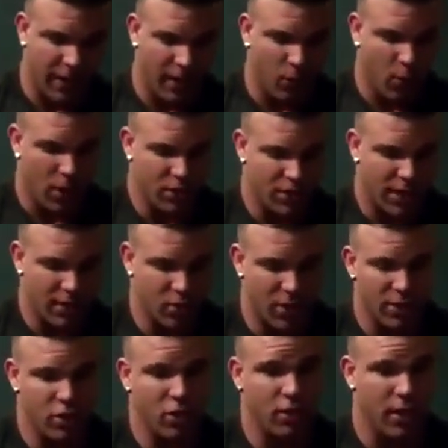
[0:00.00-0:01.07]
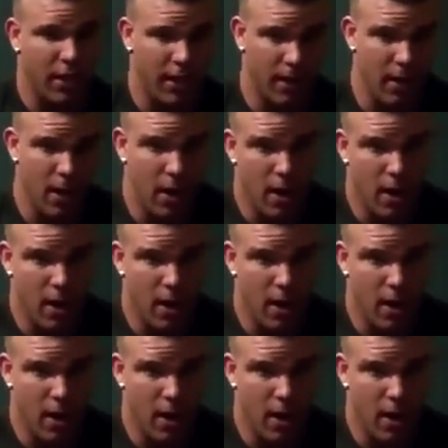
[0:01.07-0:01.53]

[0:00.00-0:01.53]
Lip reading: I got to watch that. So I took a